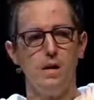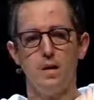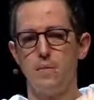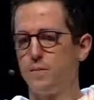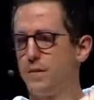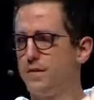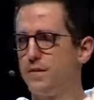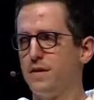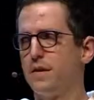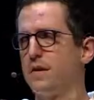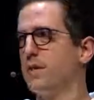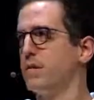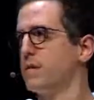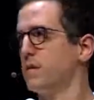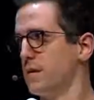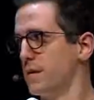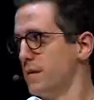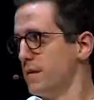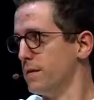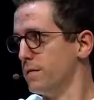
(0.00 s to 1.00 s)

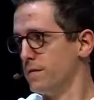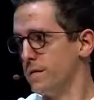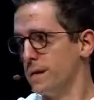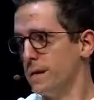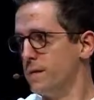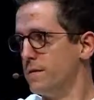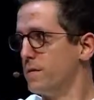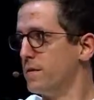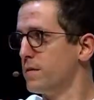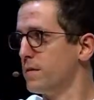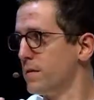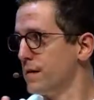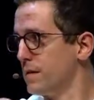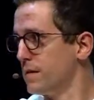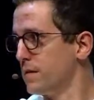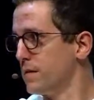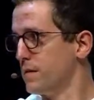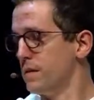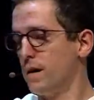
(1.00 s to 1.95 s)
particularly in the flyover states.